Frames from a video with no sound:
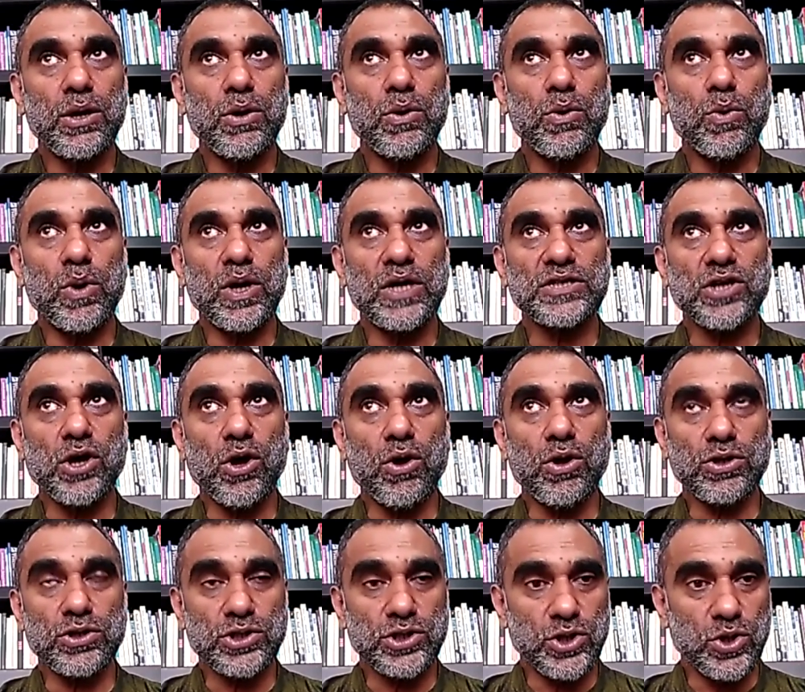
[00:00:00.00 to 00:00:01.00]
was
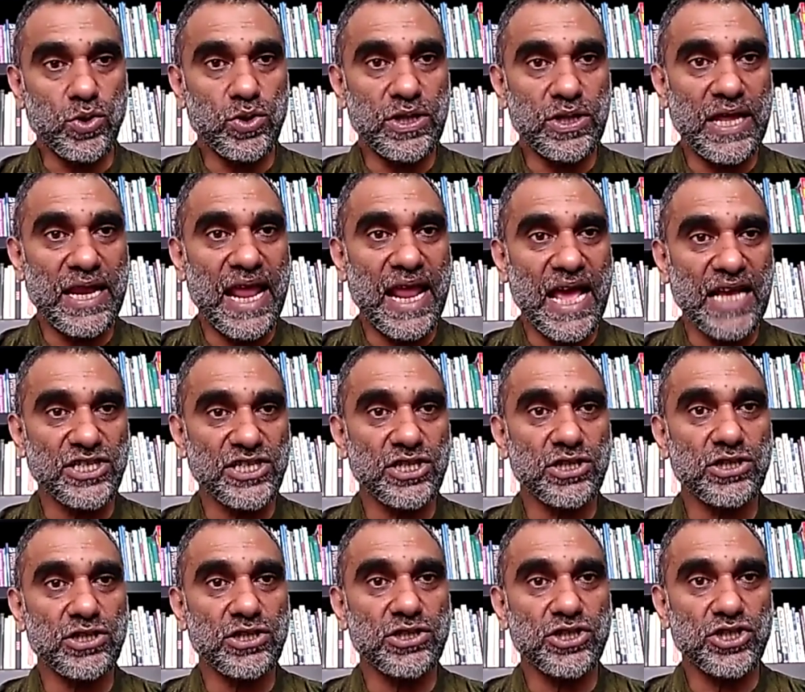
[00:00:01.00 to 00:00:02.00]
also the national
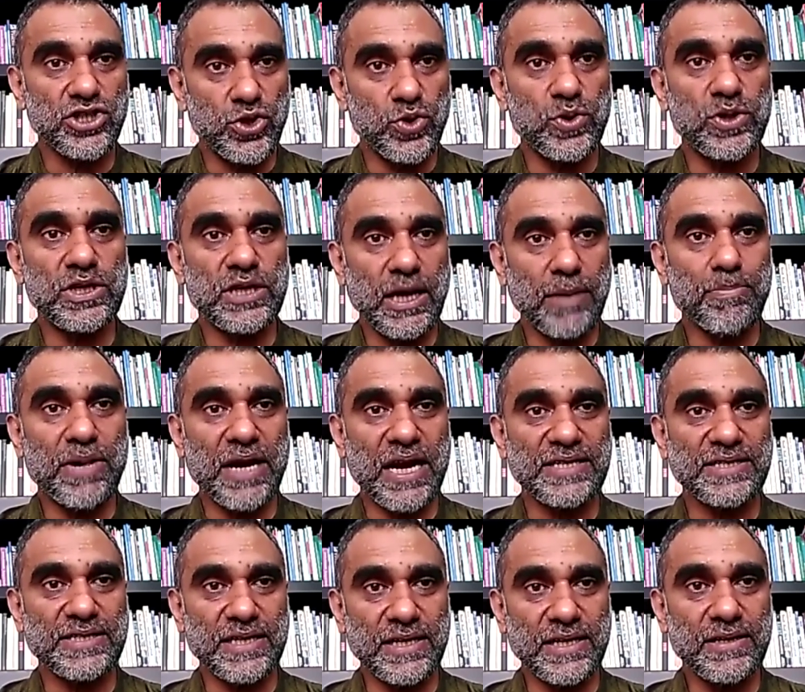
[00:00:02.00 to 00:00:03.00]
student
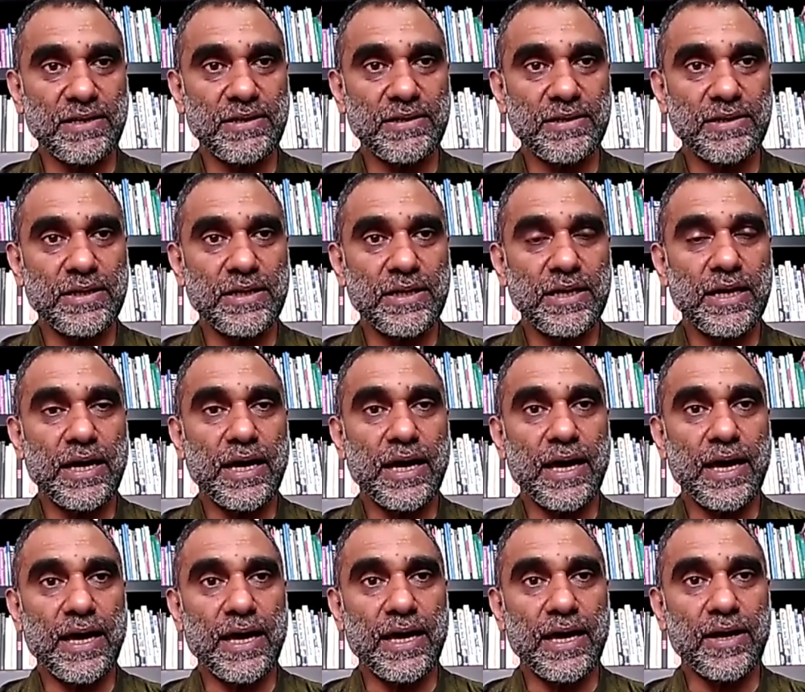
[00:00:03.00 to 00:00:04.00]
uprising
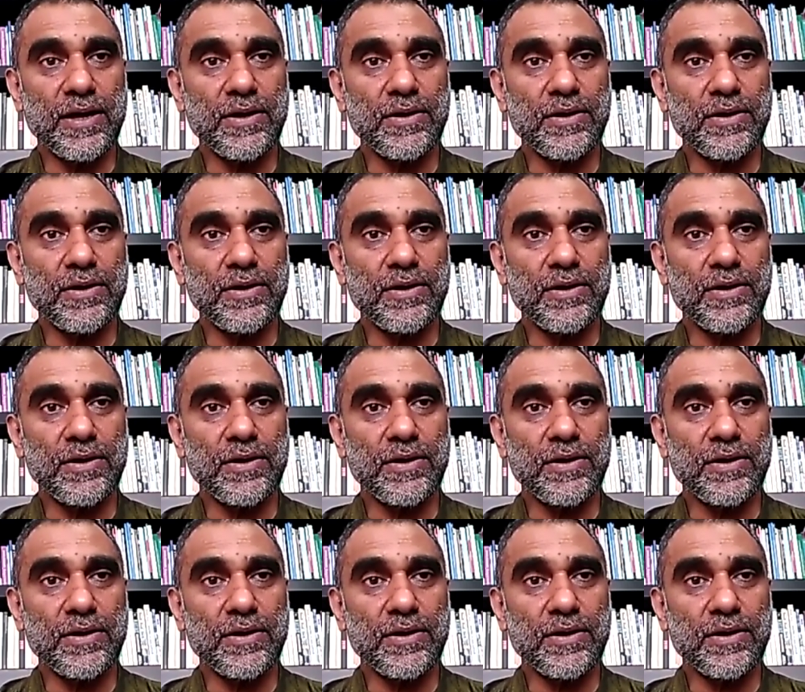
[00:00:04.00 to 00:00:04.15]
uh,